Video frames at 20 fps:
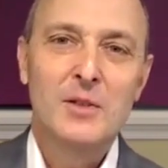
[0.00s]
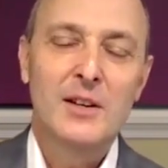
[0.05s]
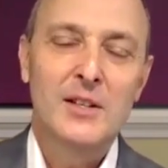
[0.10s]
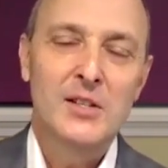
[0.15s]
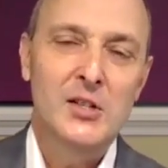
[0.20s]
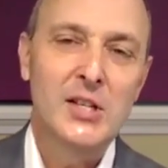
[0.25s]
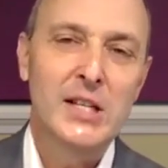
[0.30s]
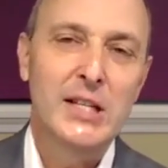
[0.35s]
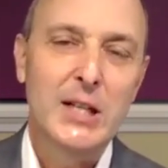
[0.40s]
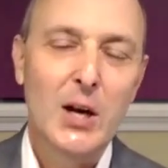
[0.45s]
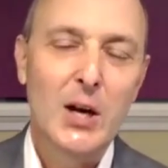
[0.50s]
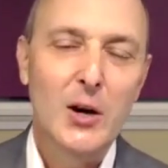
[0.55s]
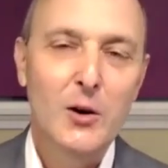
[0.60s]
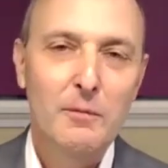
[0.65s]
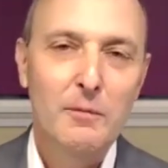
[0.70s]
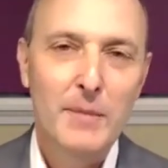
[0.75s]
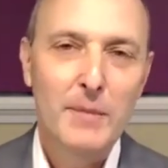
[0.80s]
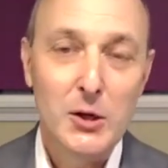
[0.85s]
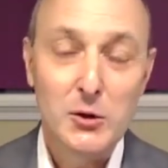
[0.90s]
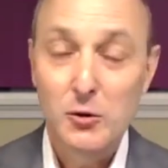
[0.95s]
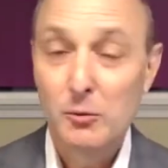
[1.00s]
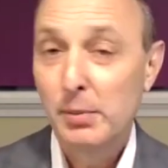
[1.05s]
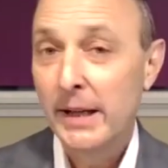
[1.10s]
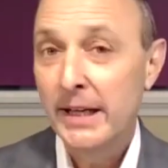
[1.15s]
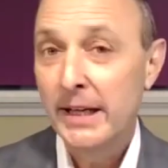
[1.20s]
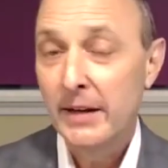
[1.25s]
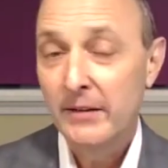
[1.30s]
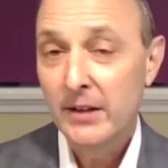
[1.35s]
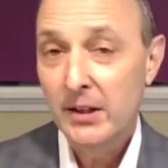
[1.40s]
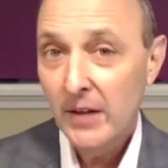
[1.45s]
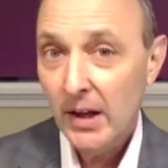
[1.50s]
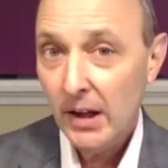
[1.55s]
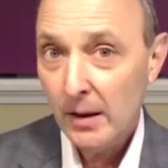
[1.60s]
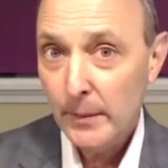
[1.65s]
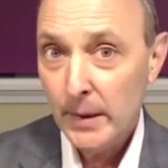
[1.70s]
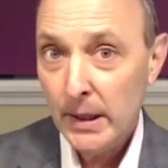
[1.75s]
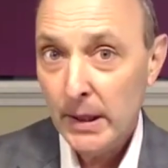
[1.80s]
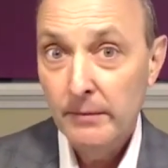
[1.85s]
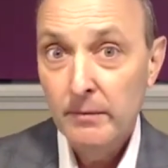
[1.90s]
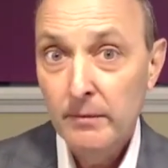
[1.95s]
CEO of Major Plan Giving
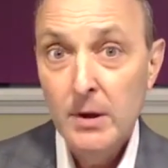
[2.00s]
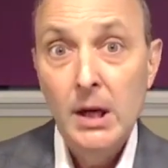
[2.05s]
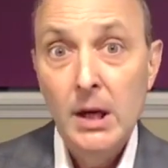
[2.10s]
Development.